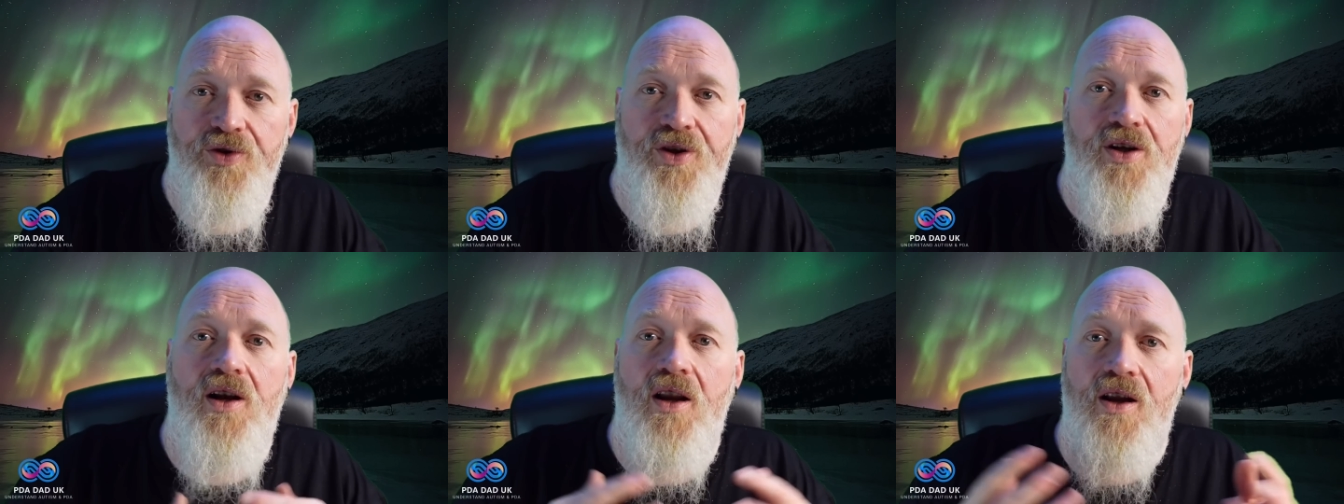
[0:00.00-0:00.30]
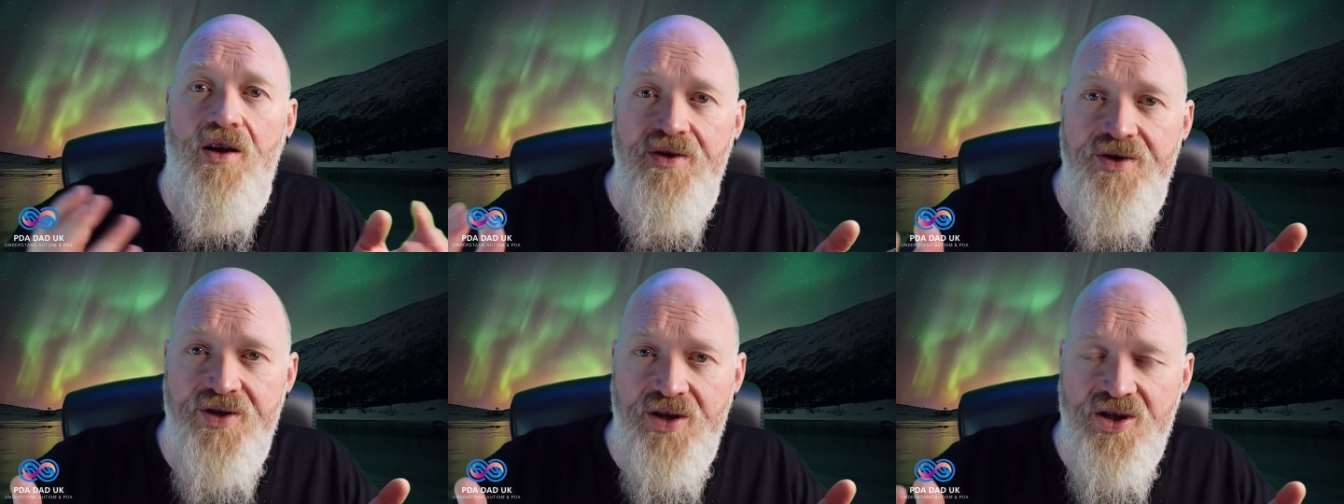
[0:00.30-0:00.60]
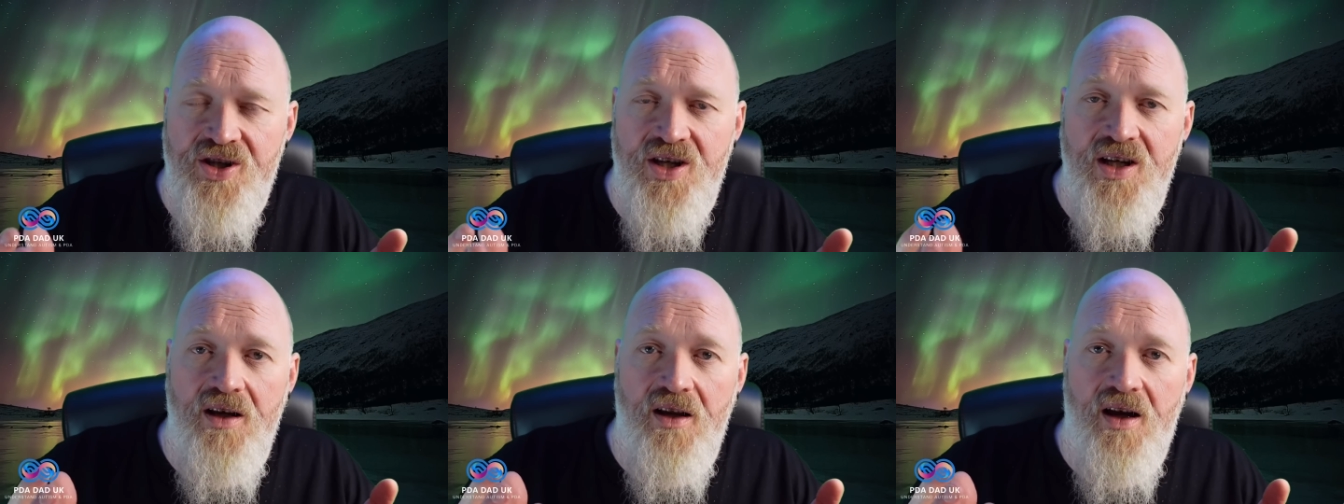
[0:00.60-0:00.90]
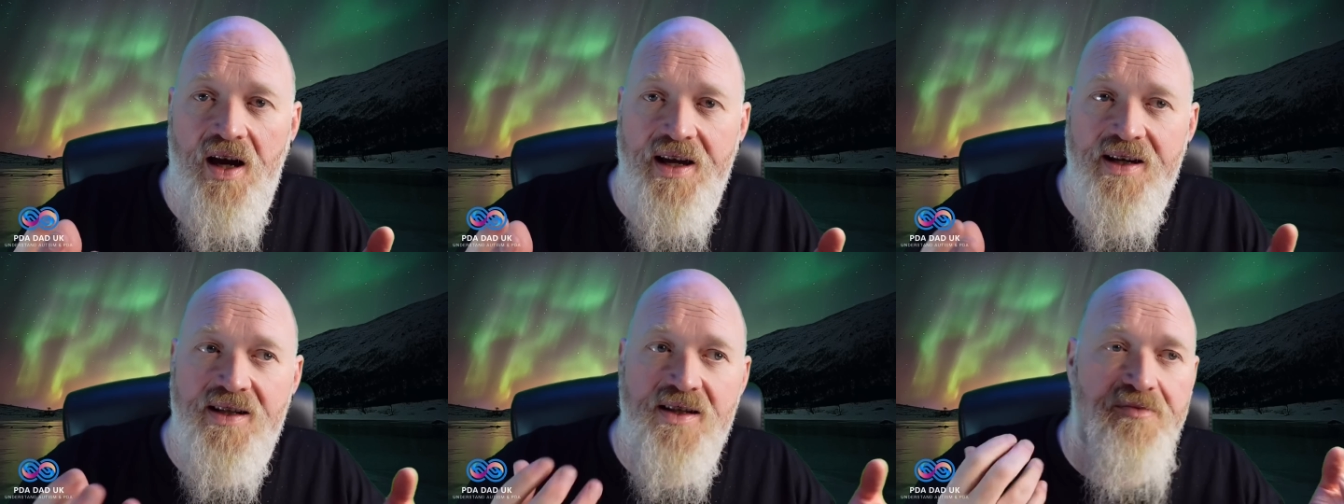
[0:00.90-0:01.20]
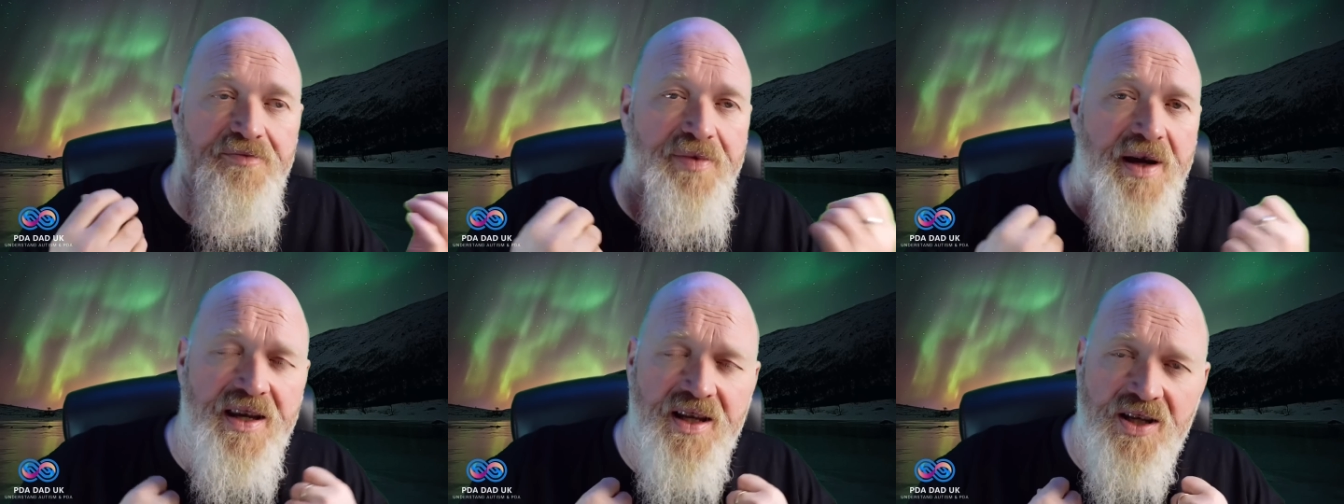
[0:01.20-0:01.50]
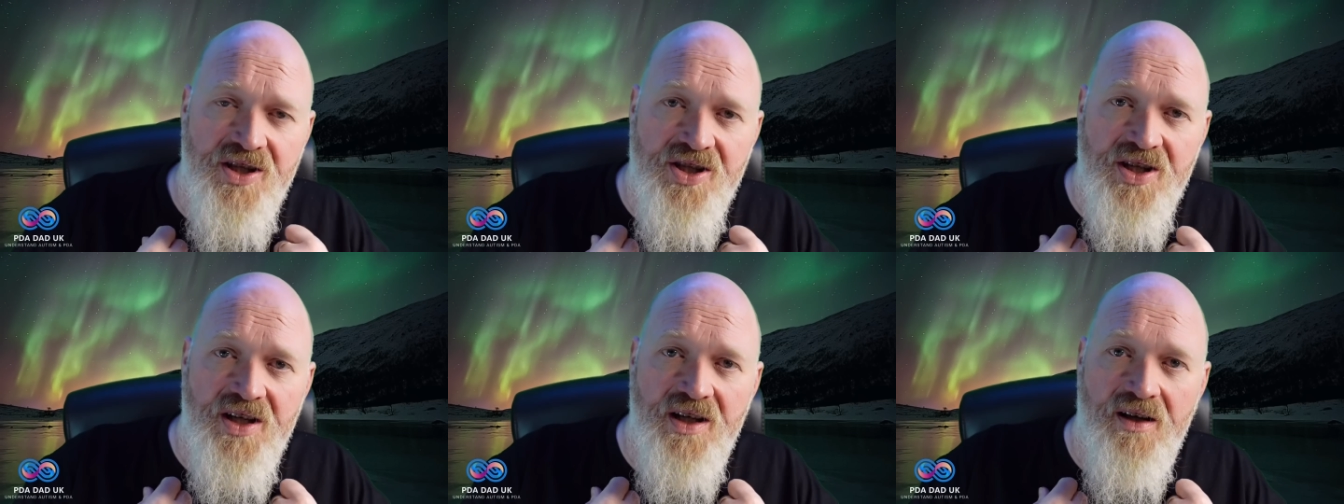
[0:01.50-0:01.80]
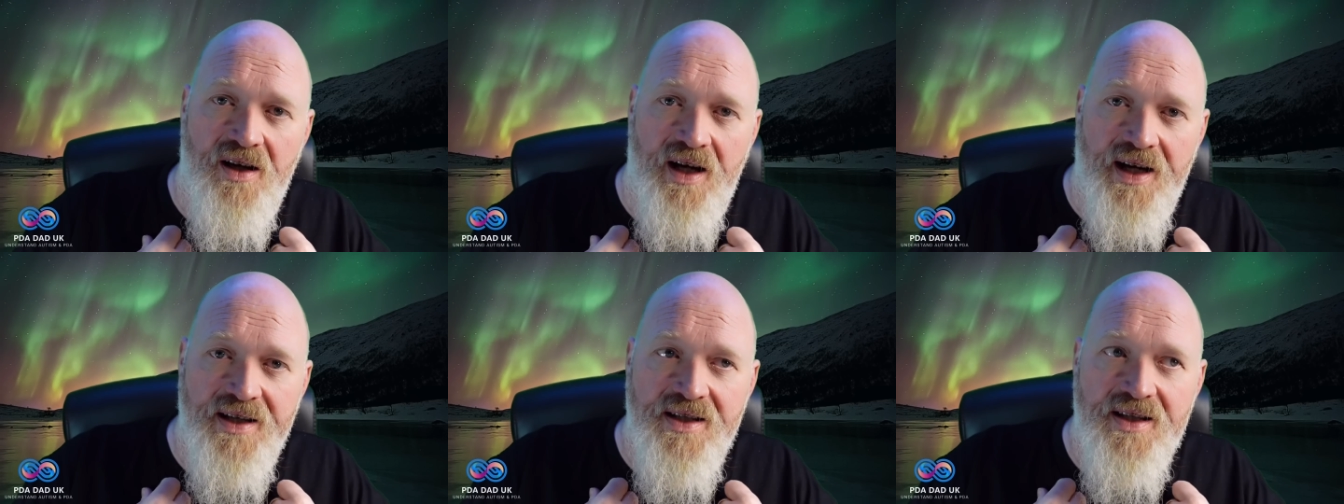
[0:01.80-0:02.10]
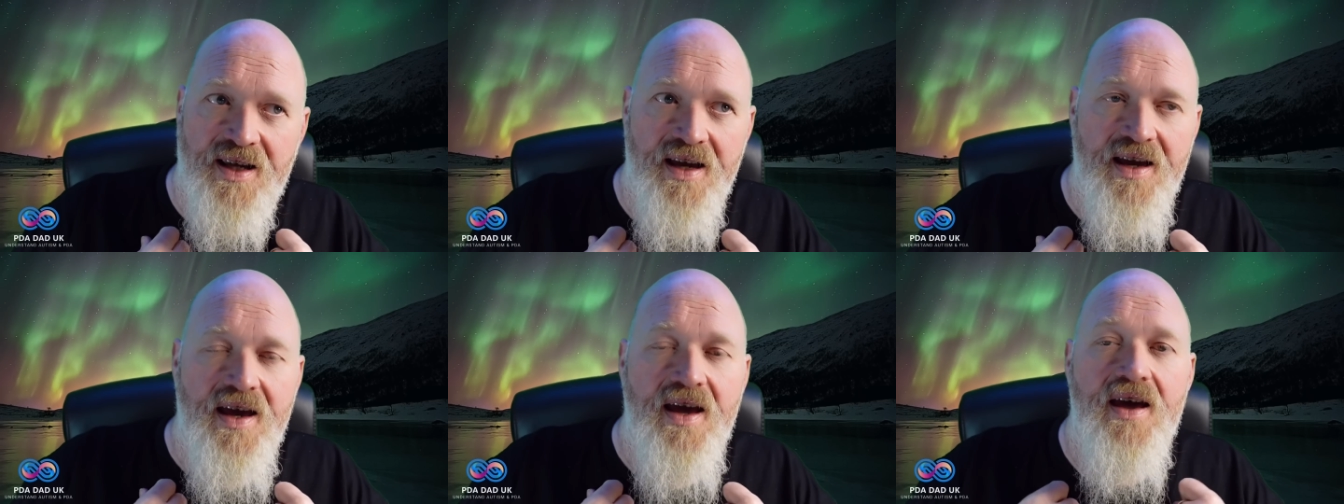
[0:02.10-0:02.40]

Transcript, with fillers: the clothes that she likes, the bedding she likes,